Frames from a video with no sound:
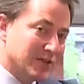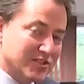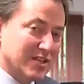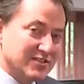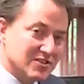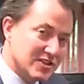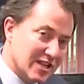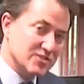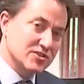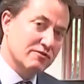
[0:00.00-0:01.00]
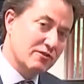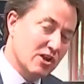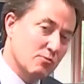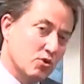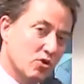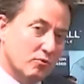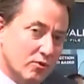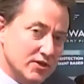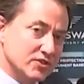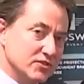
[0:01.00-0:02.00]
that's sent to dozens of global
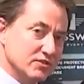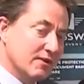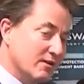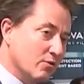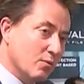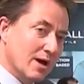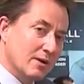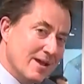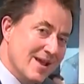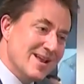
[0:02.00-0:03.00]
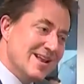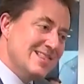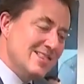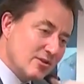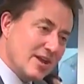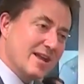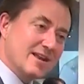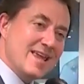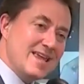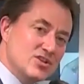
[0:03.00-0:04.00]
corporations around the world, looking
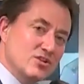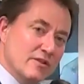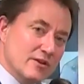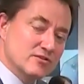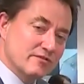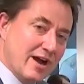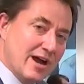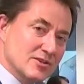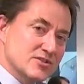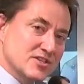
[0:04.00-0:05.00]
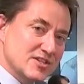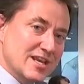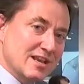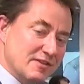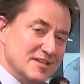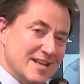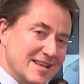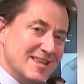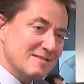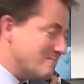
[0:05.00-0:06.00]
at each of those files to see if there's
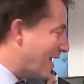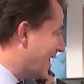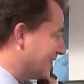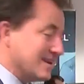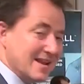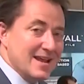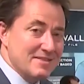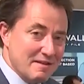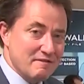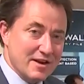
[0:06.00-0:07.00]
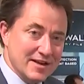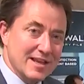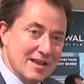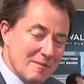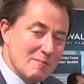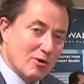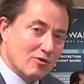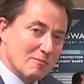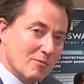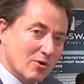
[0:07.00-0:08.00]
anything bad in it, and they're finding
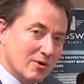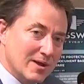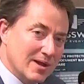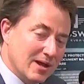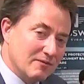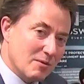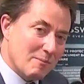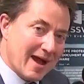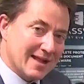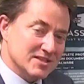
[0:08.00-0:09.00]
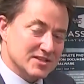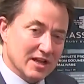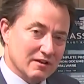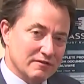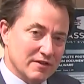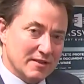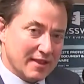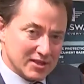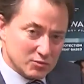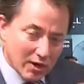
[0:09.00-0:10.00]
more and more of the bad stuff. And
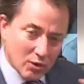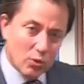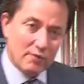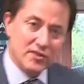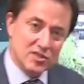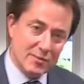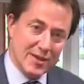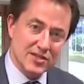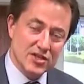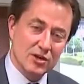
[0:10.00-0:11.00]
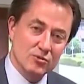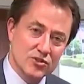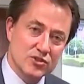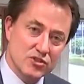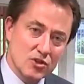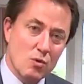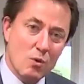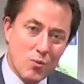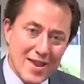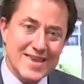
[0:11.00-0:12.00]
that is why all of us are being told to do
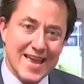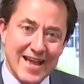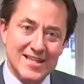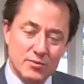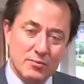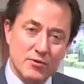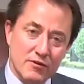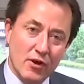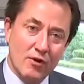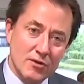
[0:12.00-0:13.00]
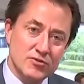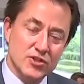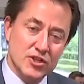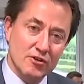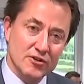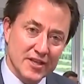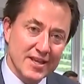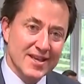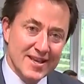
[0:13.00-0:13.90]
what we can to improve our own security,